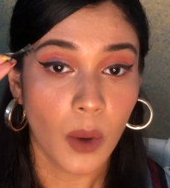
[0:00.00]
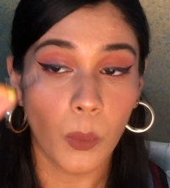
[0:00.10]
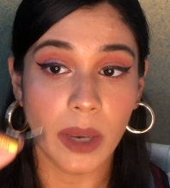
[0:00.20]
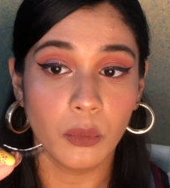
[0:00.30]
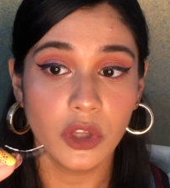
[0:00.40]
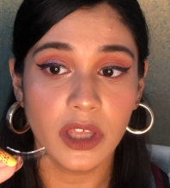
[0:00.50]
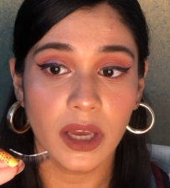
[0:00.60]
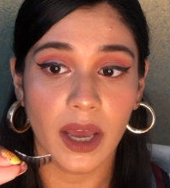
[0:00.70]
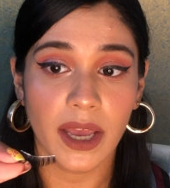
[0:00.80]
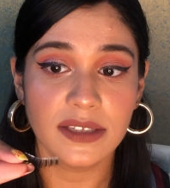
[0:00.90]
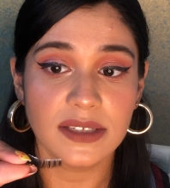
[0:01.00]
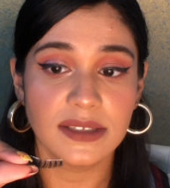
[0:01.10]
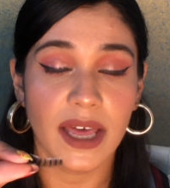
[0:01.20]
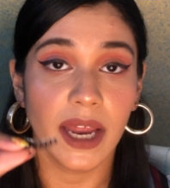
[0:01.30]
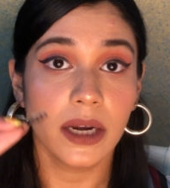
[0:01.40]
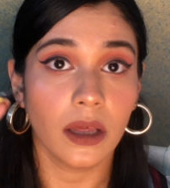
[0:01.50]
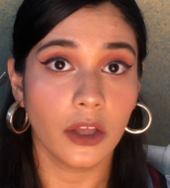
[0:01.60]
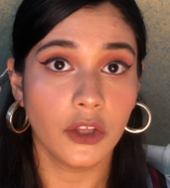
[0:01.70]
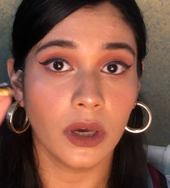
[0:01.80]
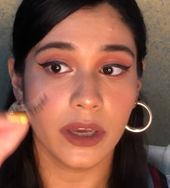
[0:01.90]
One more thing guys is that
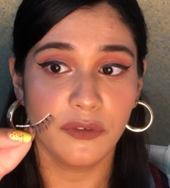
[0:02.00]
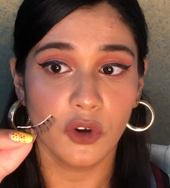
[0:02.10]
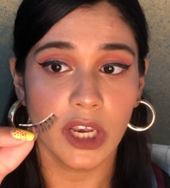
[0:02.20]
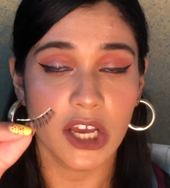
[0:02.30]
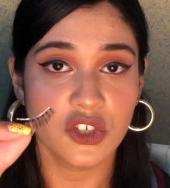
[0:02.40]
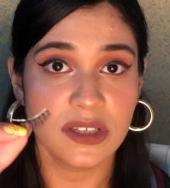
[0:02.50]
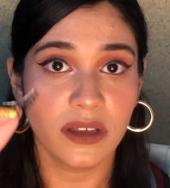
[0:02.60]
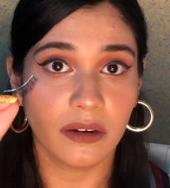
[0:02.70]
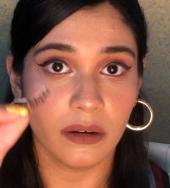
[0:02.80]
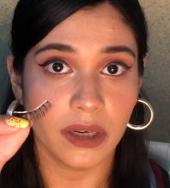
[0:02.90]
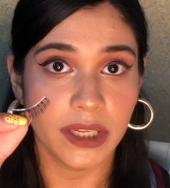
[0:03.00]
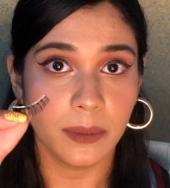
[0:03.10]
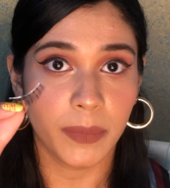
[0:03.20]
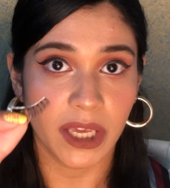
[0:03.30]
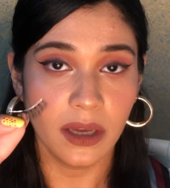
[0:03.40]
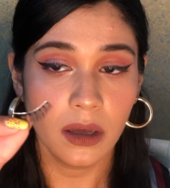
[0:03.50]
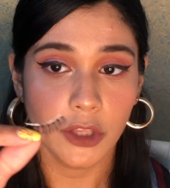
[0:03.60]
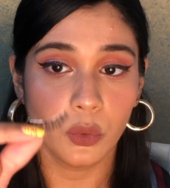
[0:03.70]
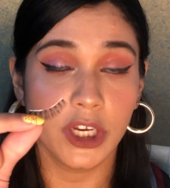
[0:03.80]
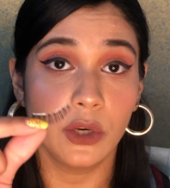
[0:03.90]
you, if your lashes are really big,
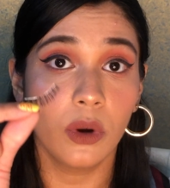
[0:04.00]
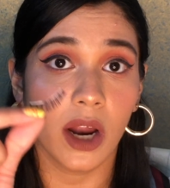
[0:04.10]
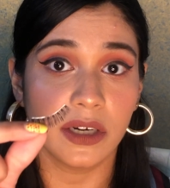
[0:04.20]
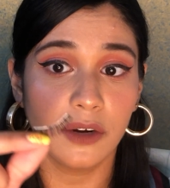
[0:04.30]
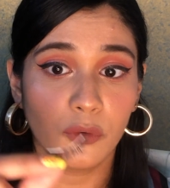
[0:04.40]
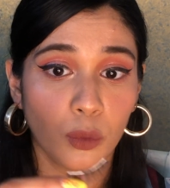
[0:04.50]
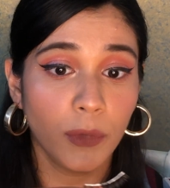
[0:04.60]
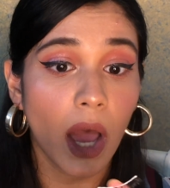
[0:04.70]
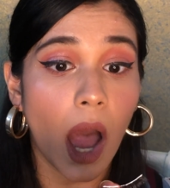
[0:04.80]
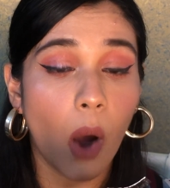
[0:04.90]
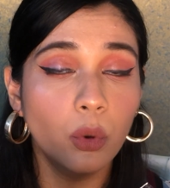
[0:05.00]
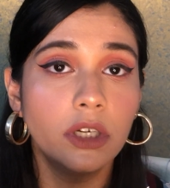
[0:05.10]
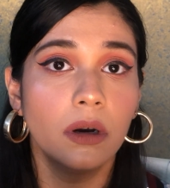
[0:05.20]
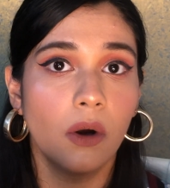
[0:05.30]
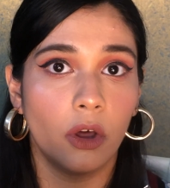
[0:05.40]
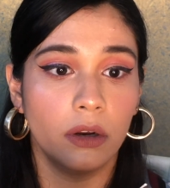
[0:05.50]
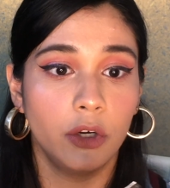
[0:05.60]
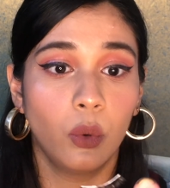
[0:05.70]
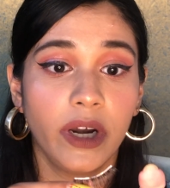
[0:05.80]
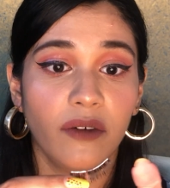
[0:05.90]
you need to cut it from the outer corner.
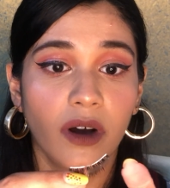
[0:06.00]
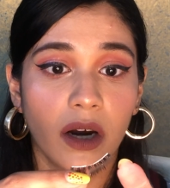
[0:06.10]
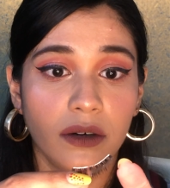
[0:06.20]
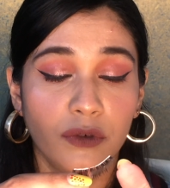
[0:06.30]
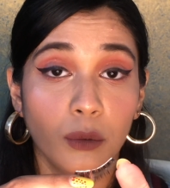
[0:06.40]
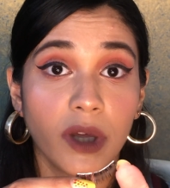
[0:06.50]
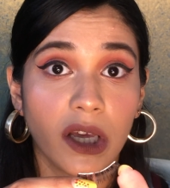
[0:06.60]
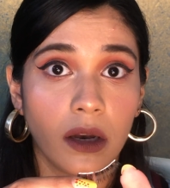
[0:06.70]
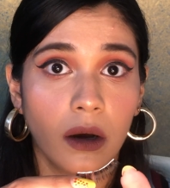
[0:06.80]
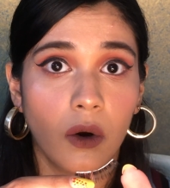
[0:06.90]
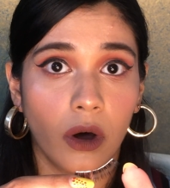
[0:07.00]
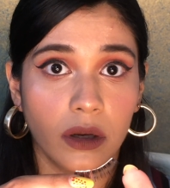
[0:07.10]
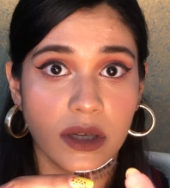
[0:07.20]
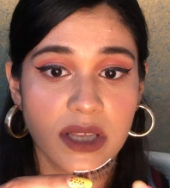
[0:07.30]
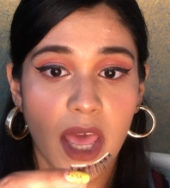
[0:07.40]
Don't ever cut it from the inner corners